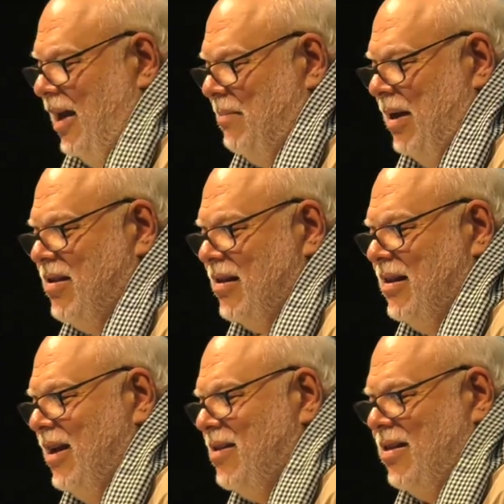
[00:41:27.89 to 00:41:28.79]
and
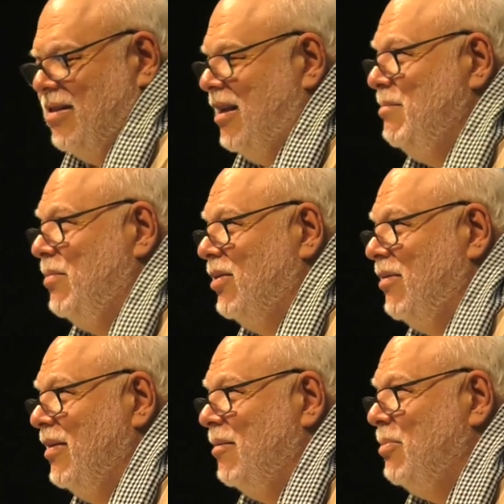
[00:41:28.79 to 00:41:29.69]
basically, it's the same book
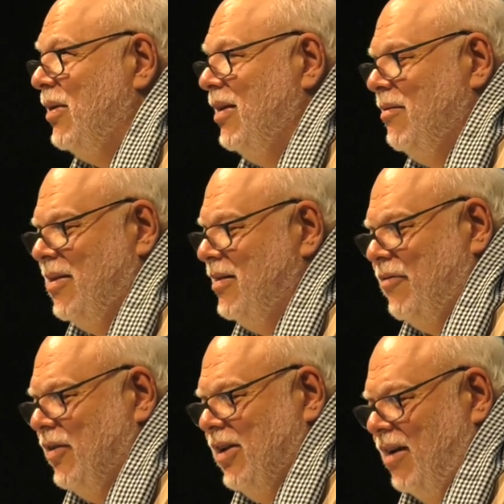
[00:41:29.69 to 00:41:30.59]
with a pretty with a
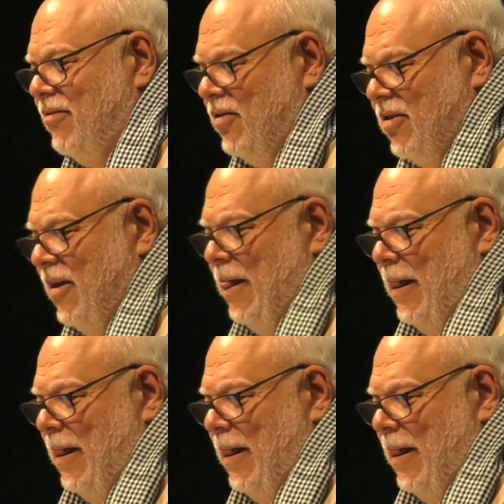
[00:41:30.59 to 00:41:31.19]
different covers.